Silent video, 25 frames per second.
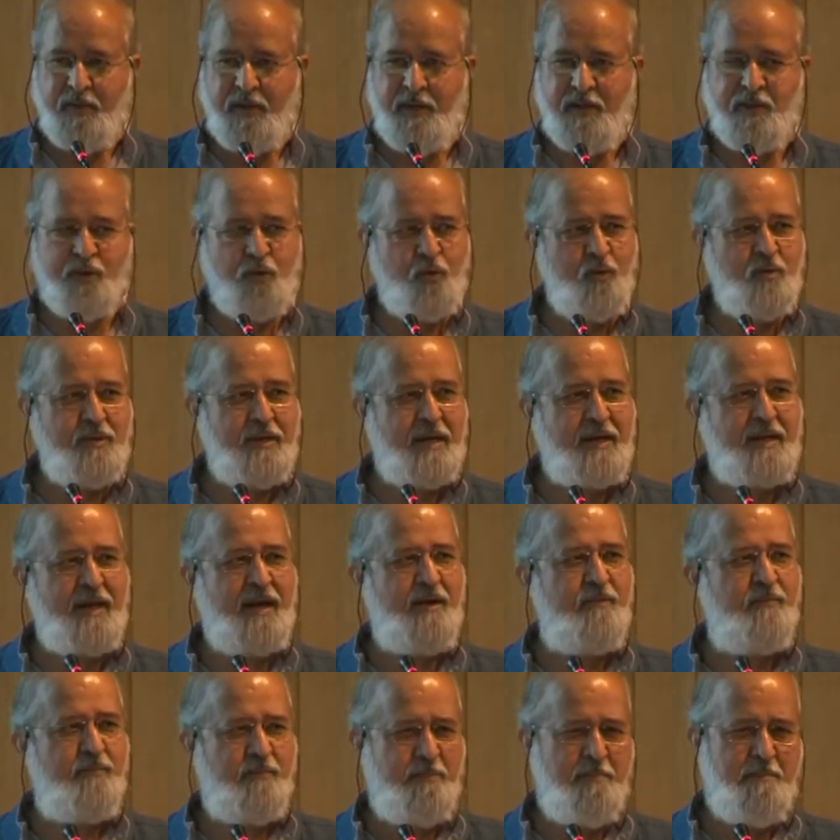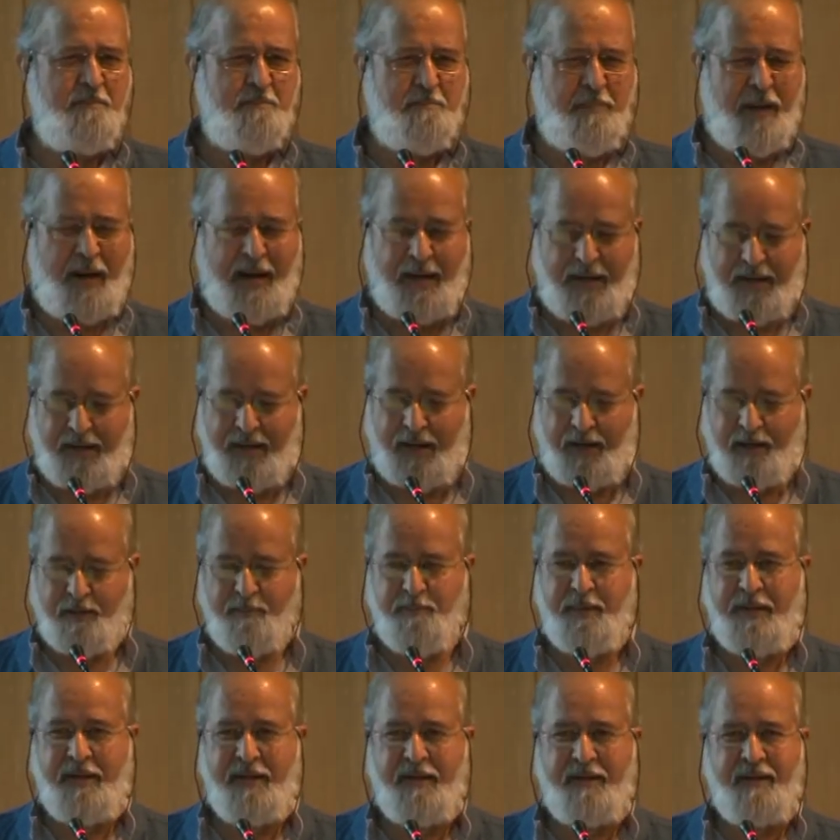issues that have by and
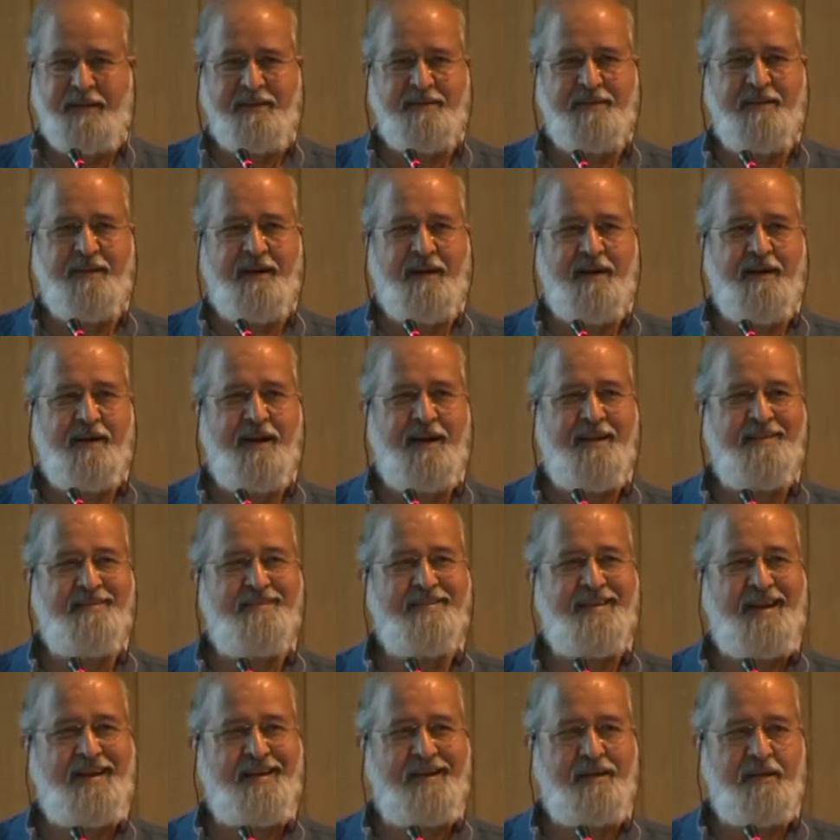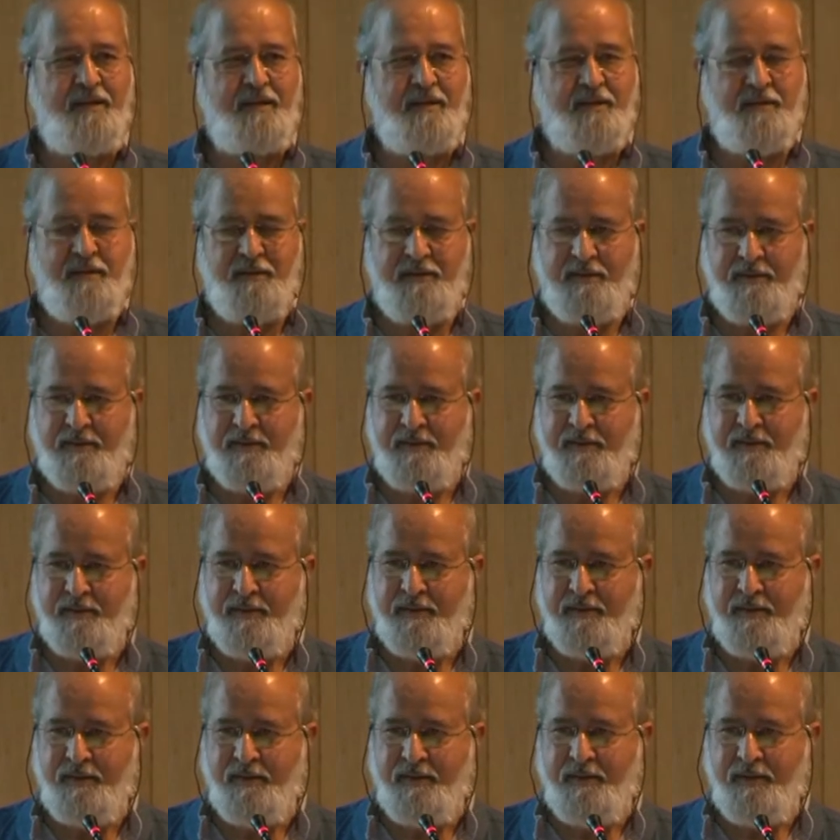large been considered as settled.
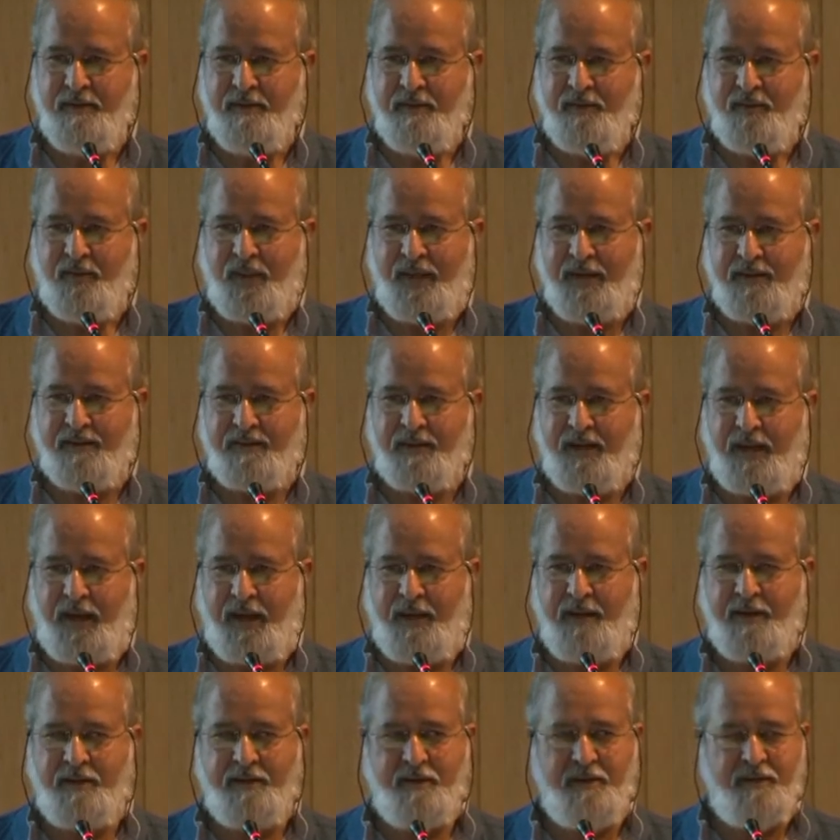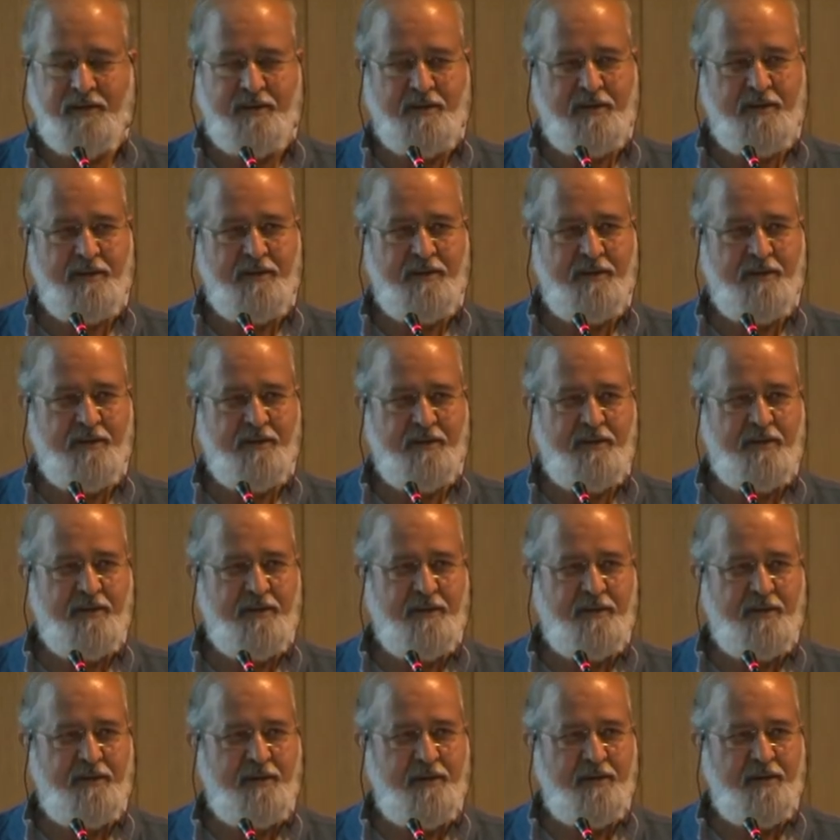Things like
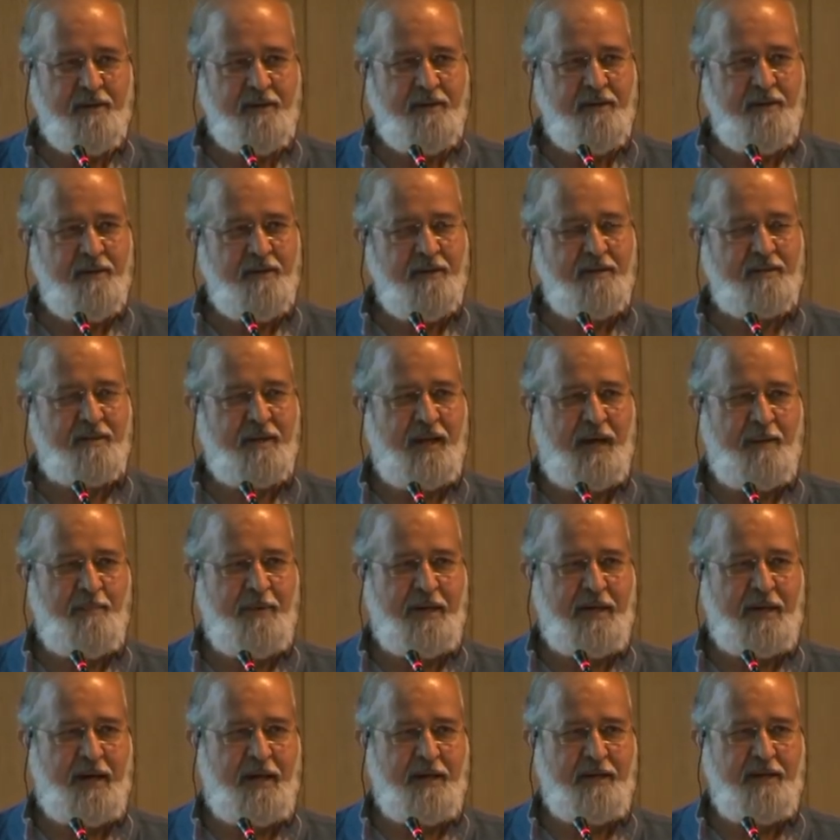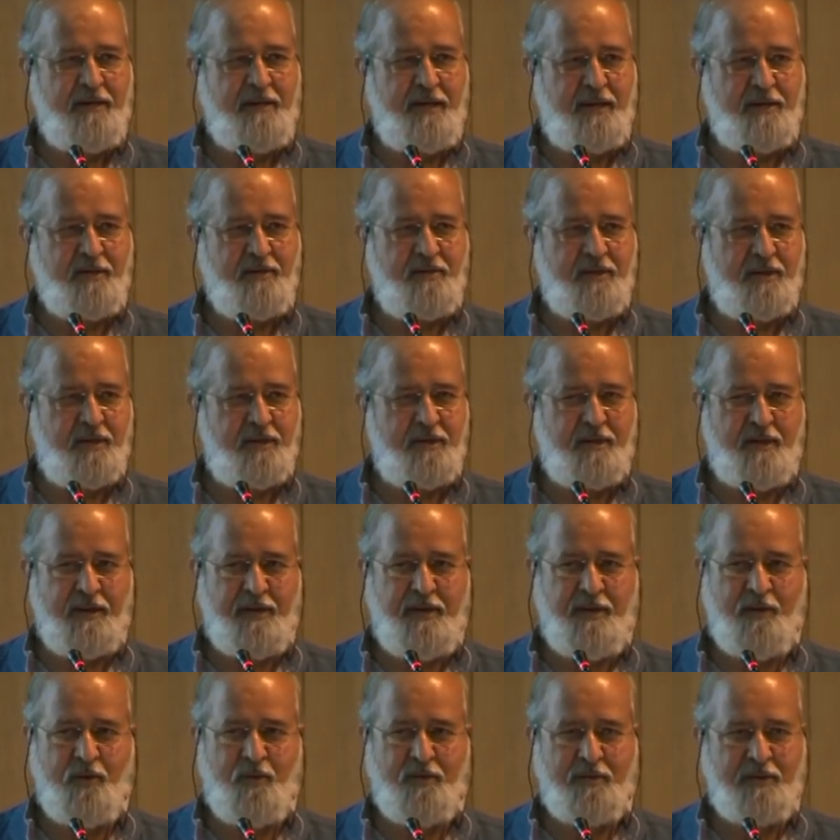Islamic architecture,
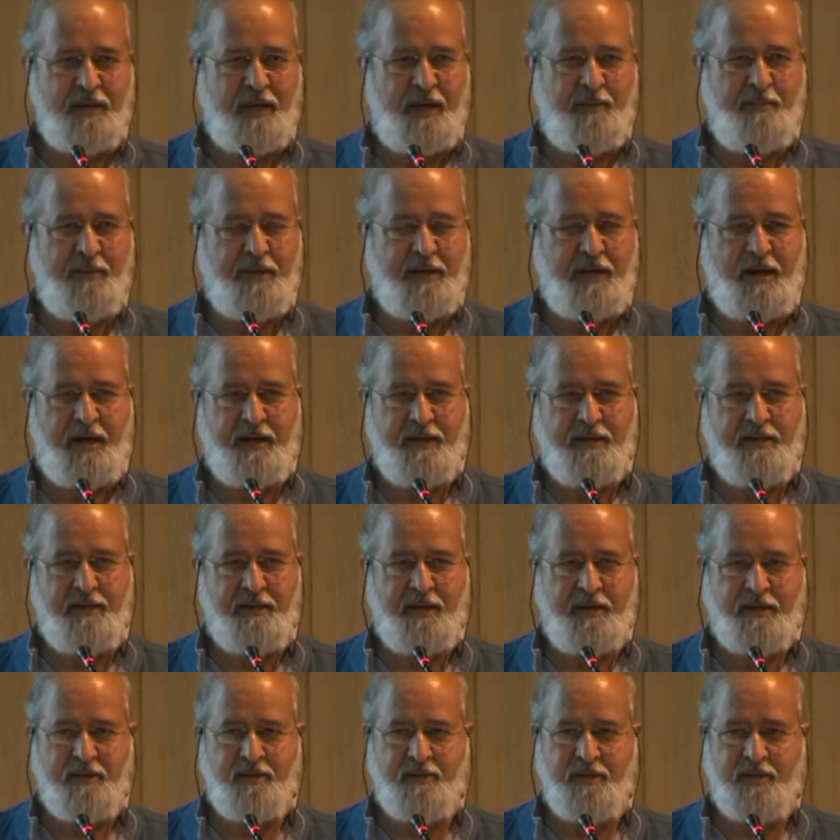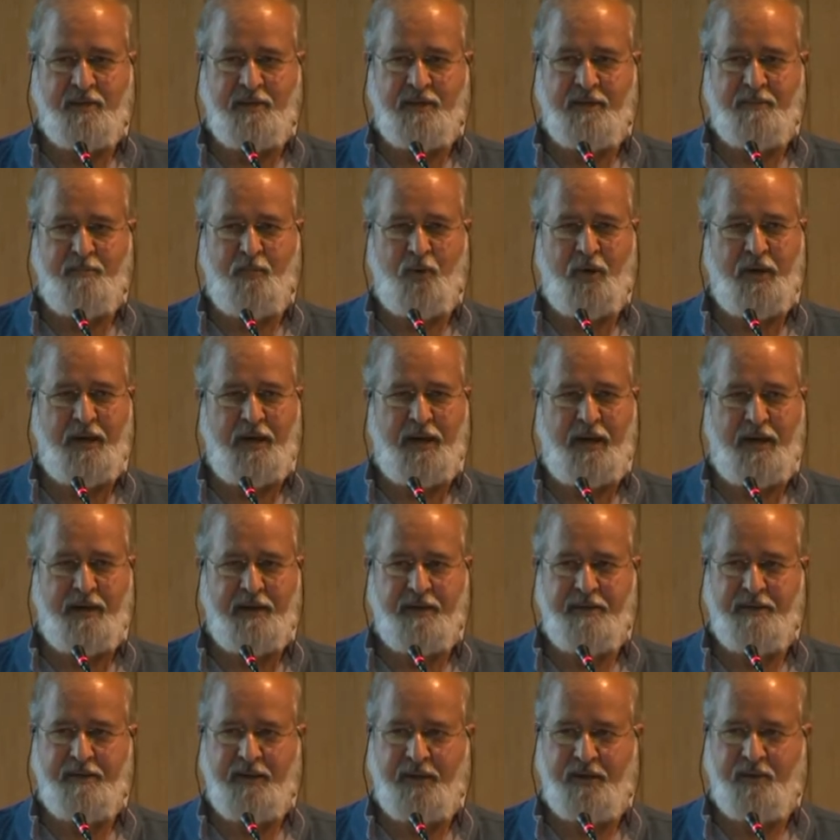Indo-Islamic architecture, Moghul
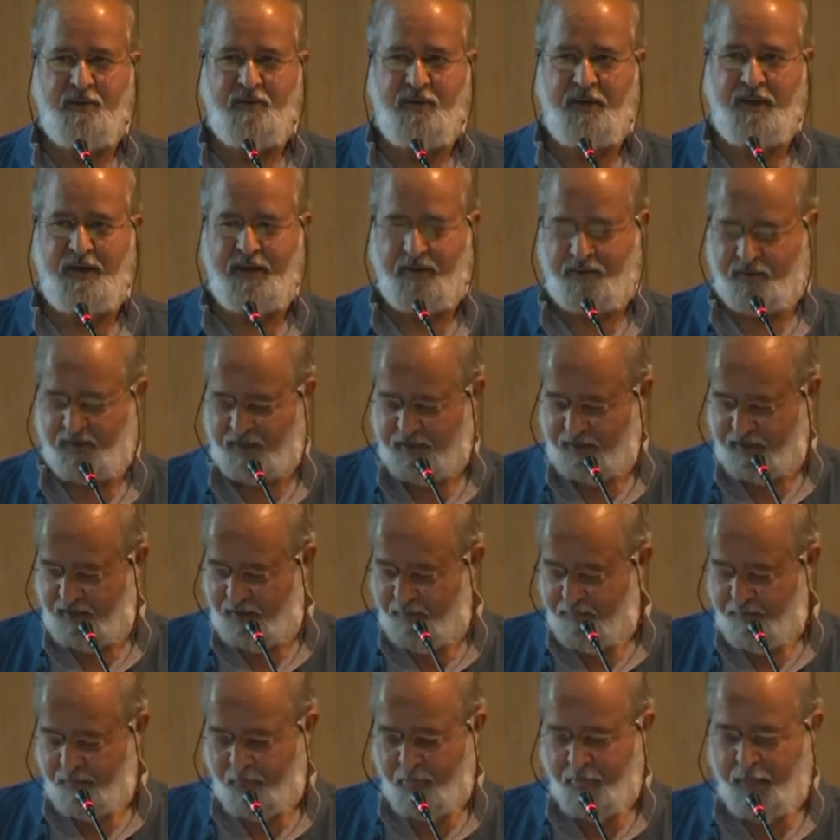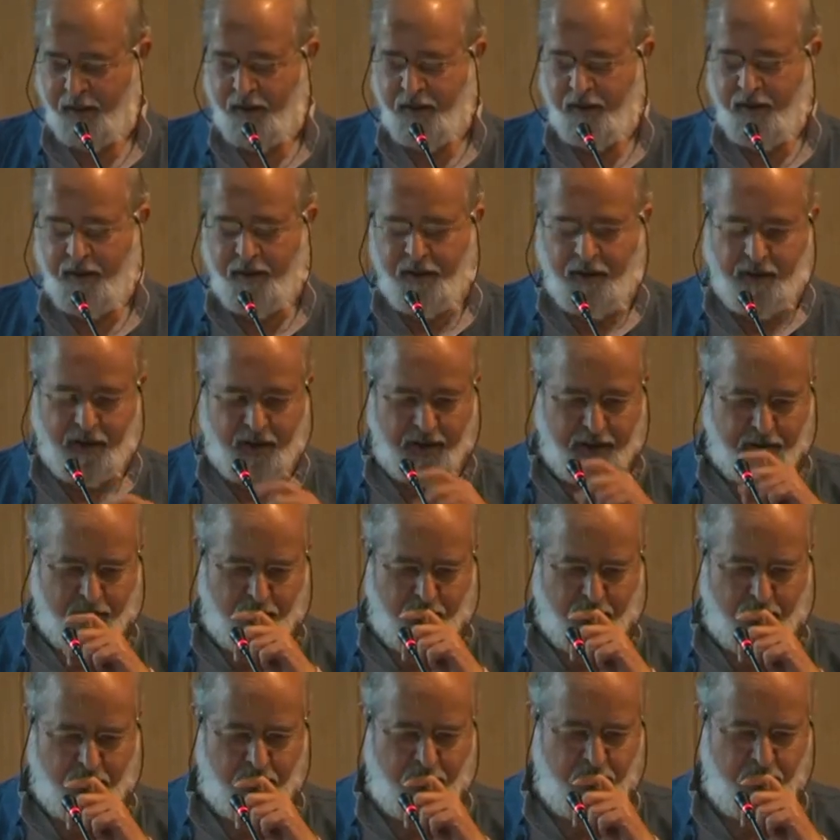architecture, etc. And